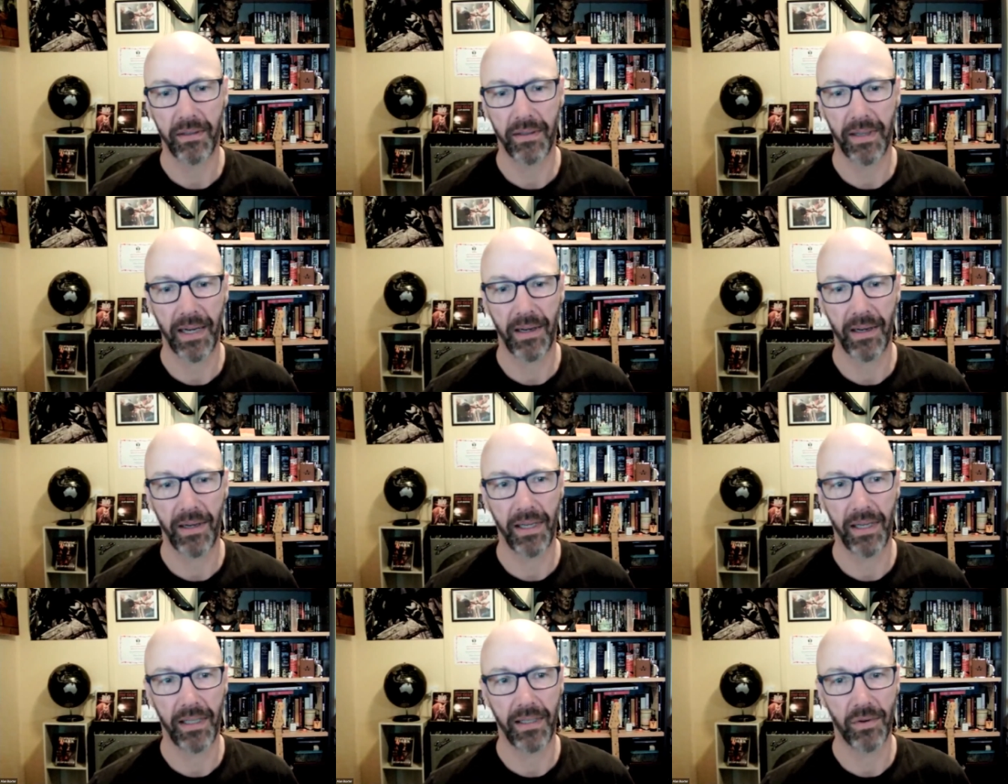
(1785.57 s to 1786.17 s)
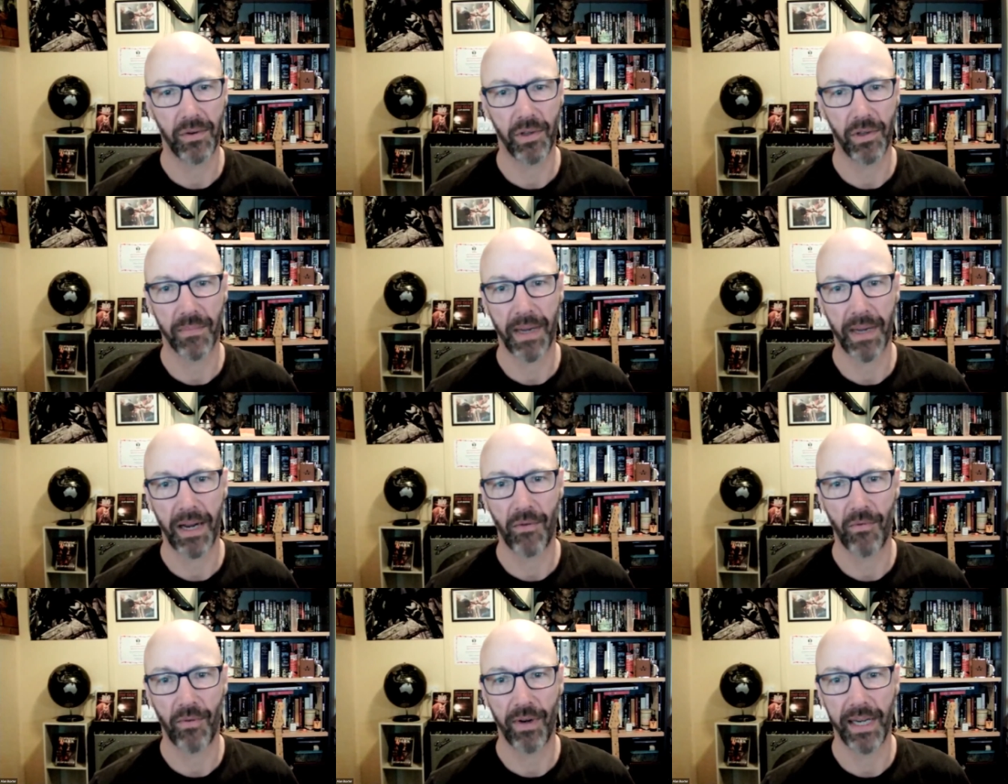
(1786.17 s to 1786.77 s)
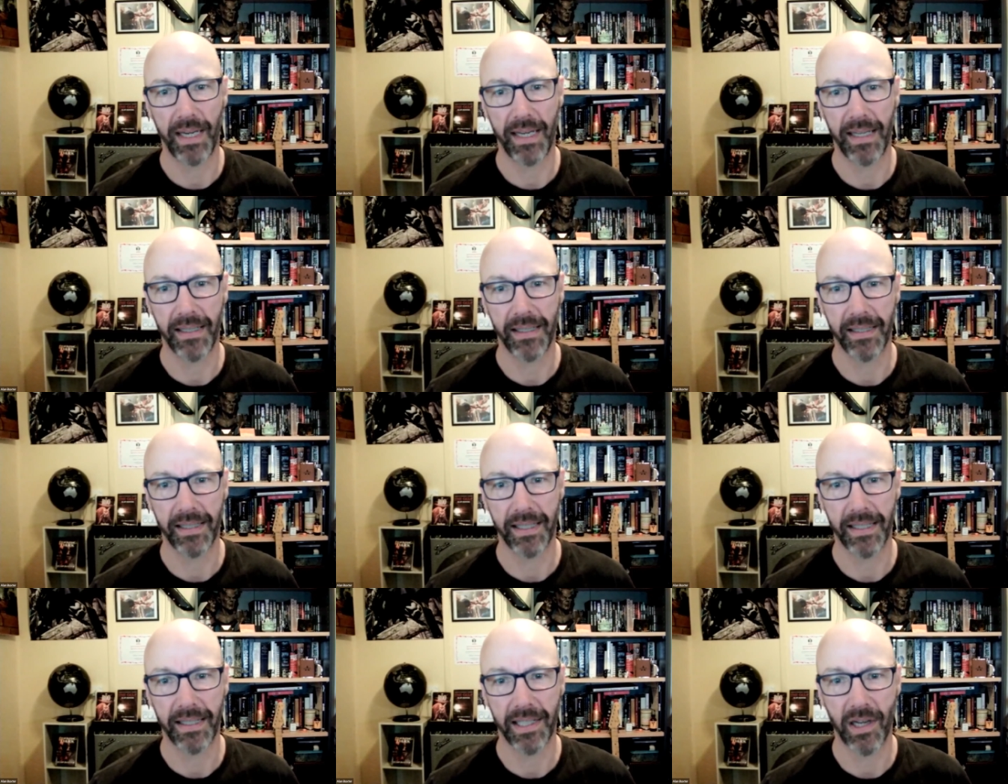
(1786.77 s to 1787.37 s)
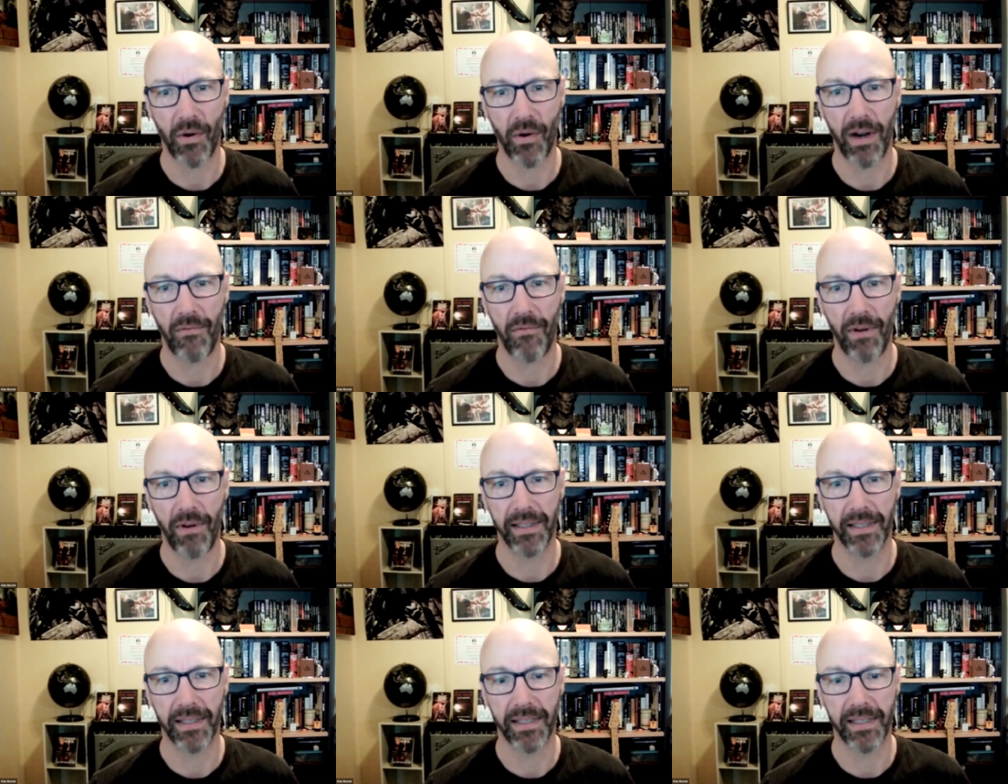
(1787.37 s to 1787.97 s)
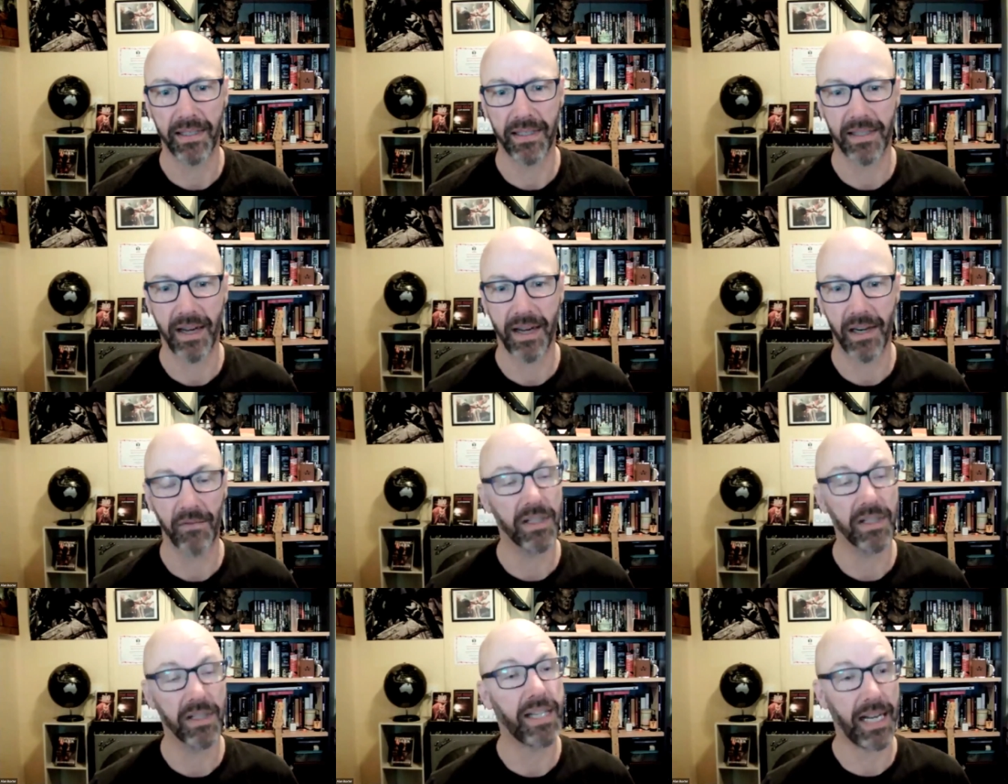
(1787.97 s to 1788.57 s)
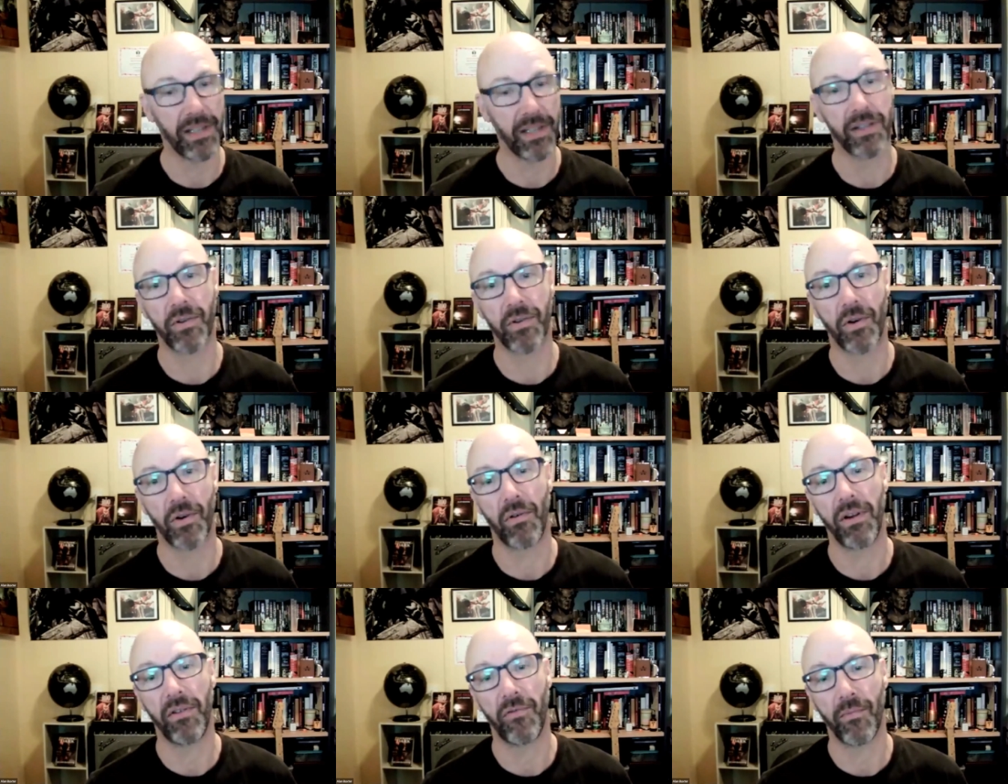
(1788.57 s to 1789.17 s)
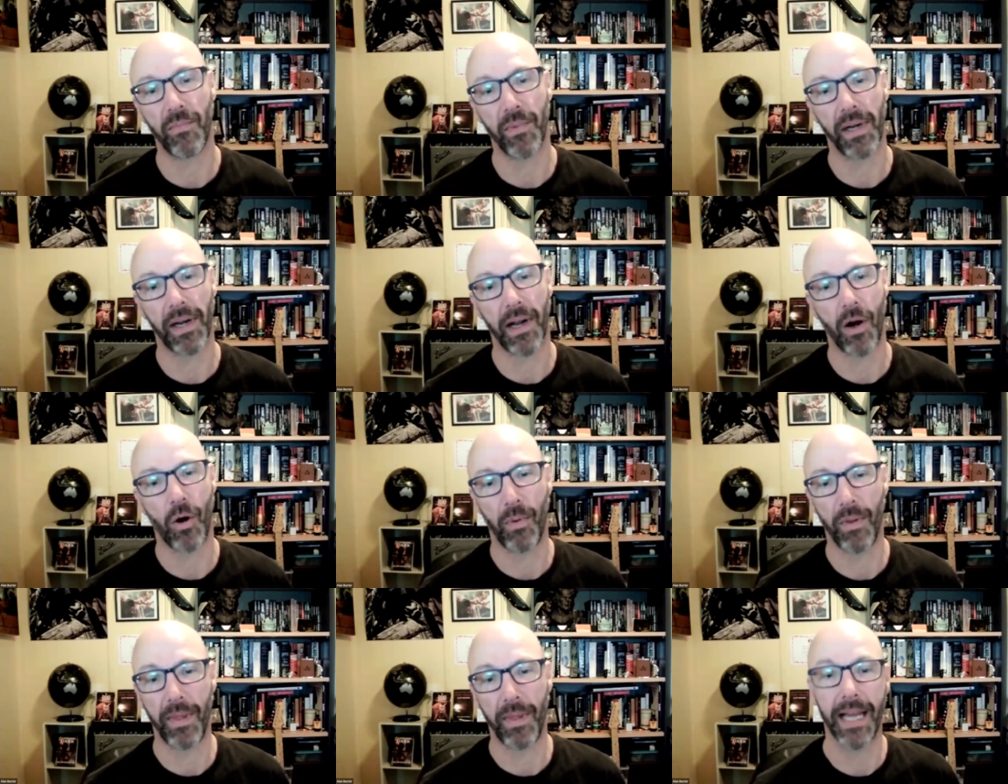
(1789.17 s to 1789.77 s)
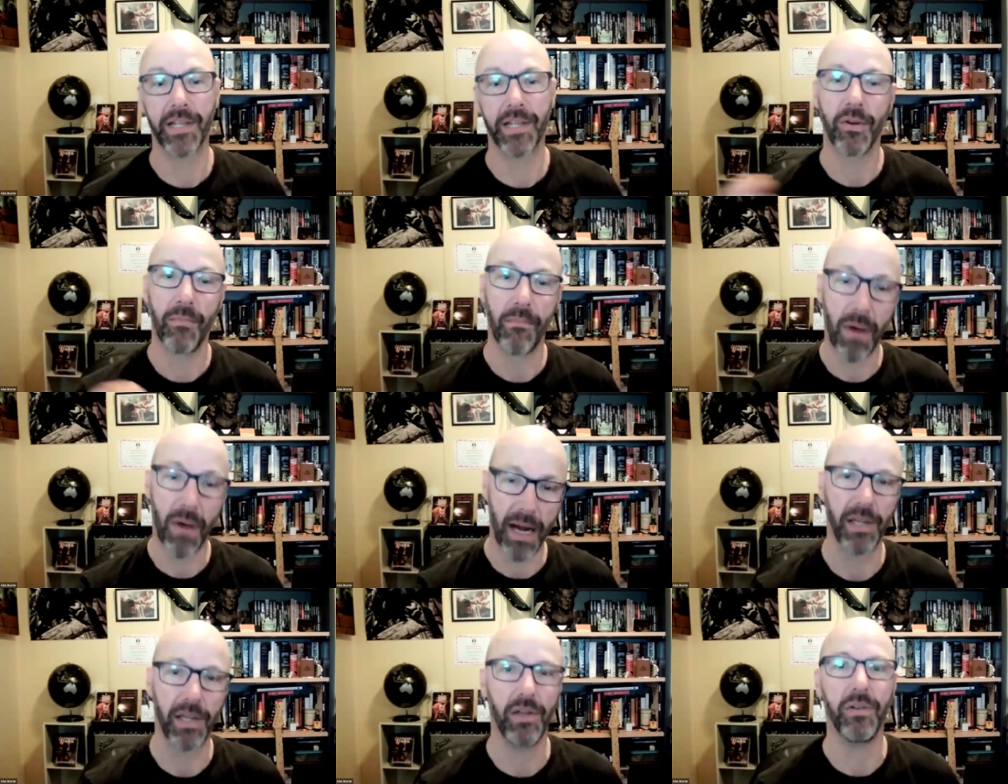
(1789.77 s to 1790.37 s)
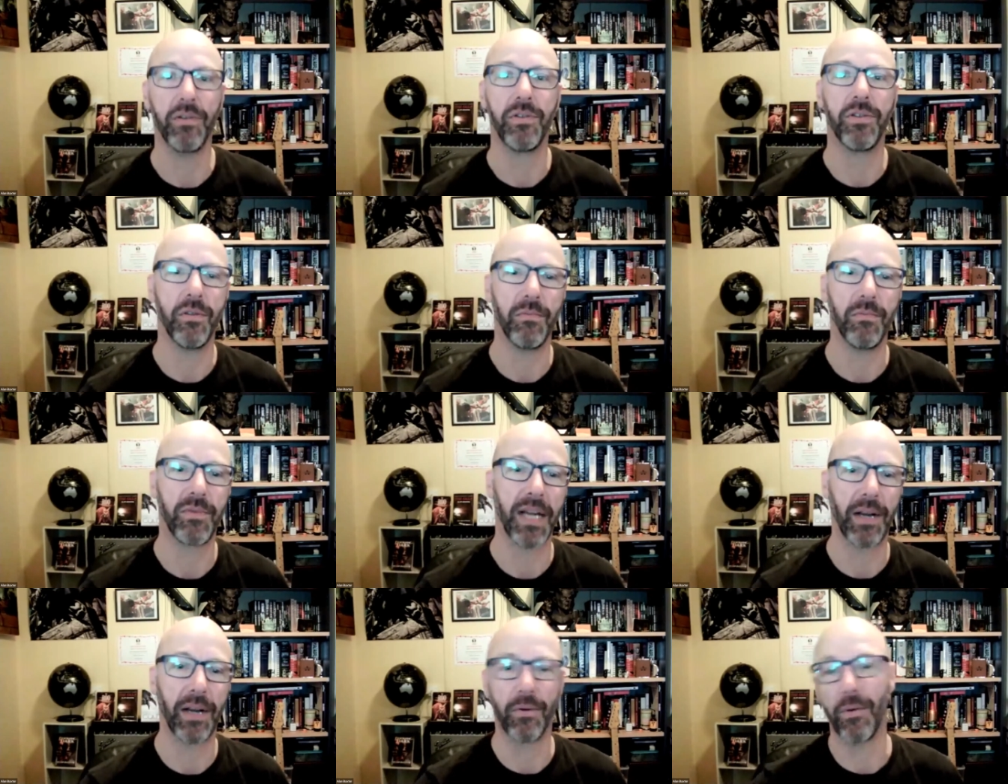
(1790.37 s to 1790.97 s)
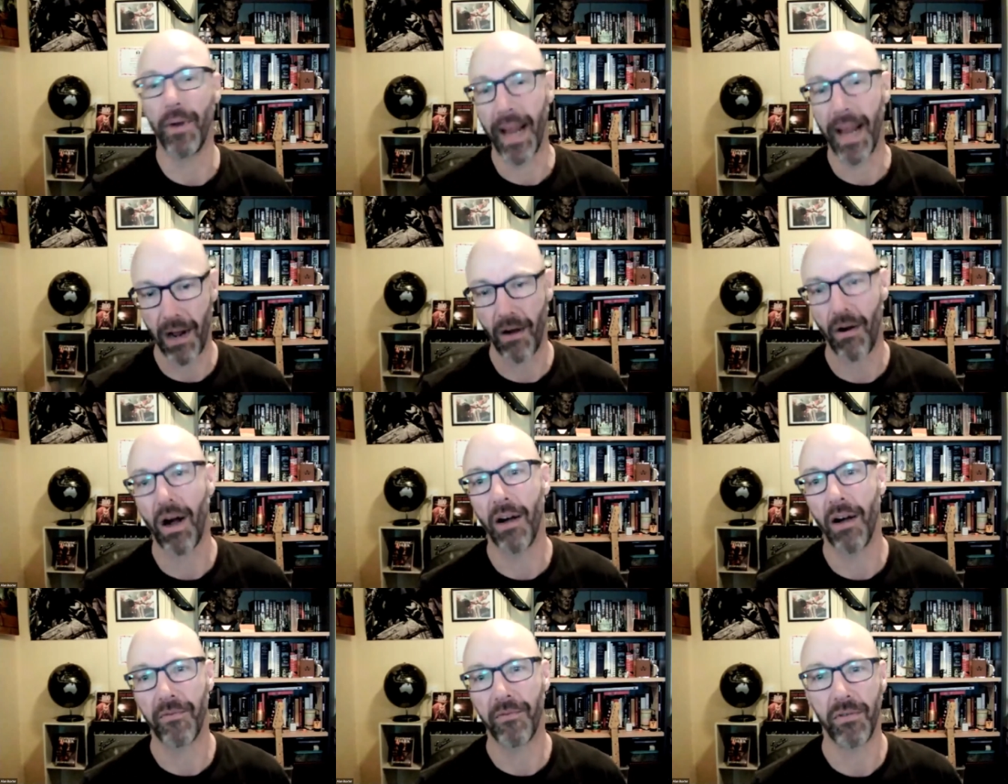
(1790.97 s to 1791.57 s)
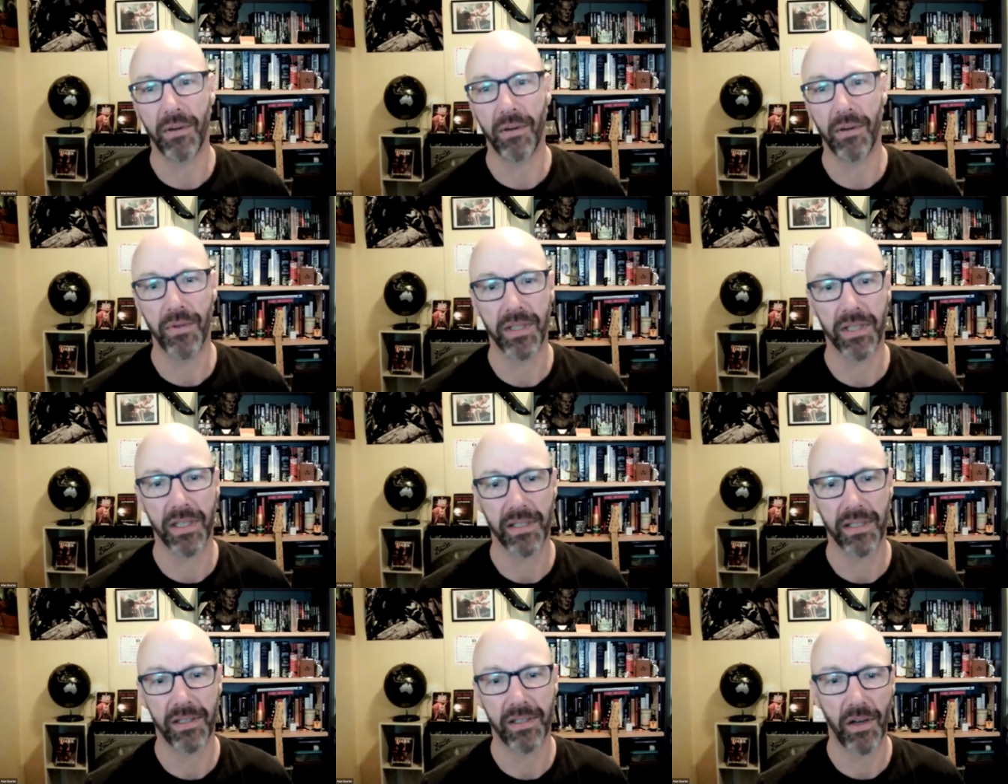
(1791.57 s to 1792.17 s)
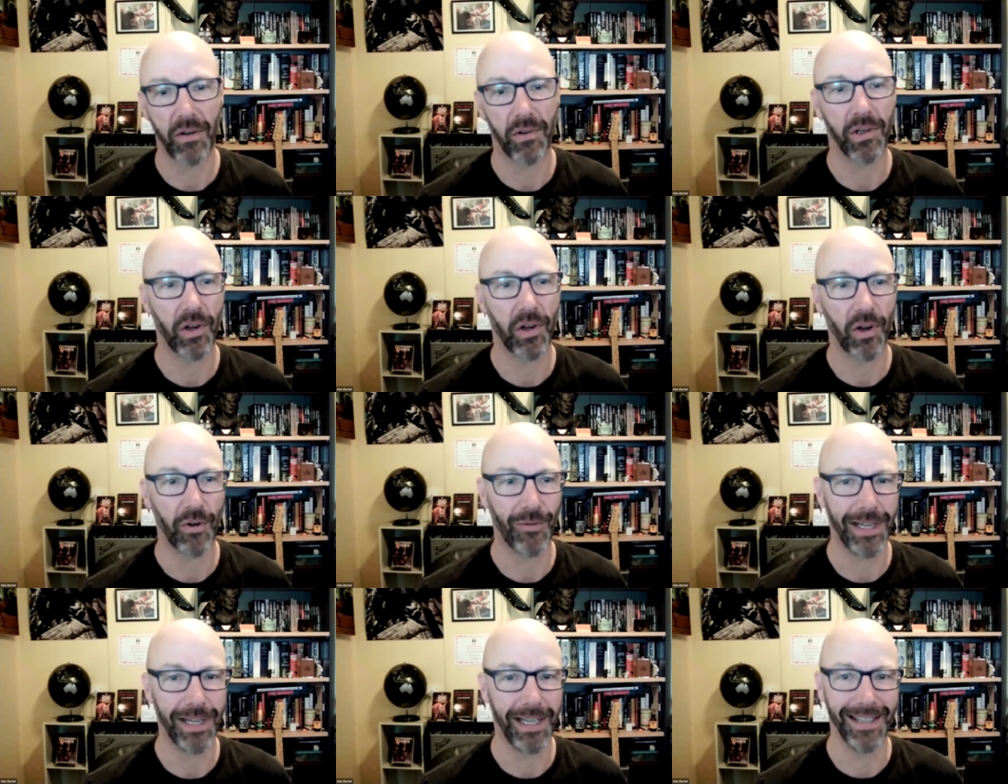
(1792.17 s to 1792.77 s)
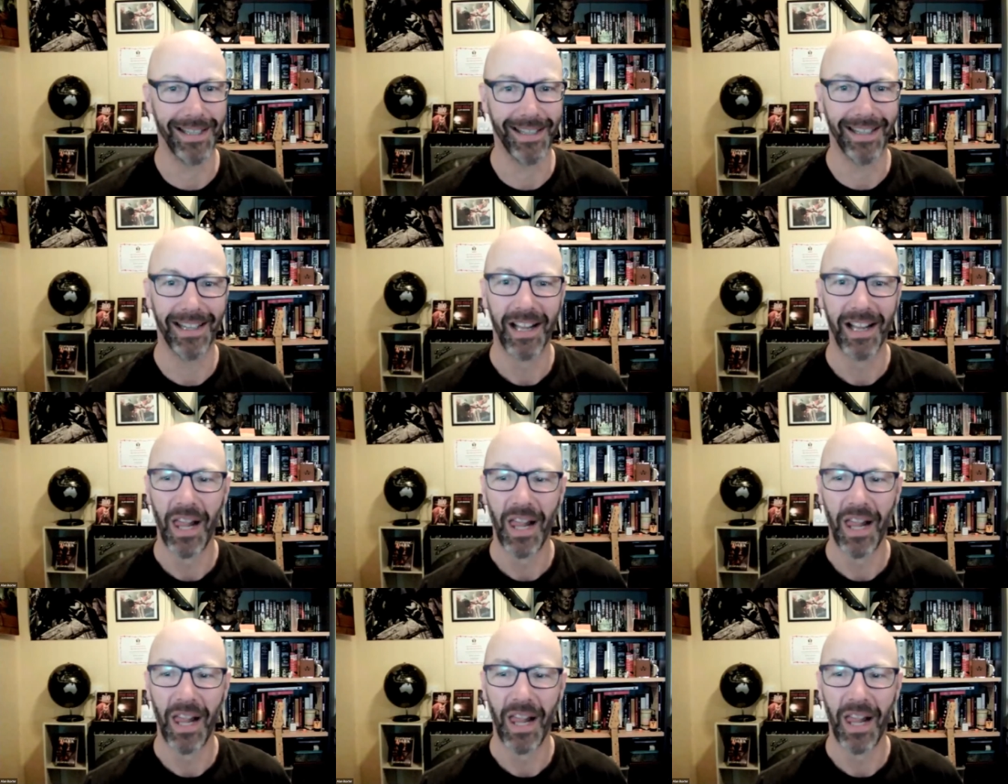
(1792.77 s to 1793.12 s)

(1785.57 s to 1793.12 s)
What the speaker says: they talked about readings, and so I read the start of the second story from The Gulp, and that's on my YouTube channel now after it was a StokerCon reading.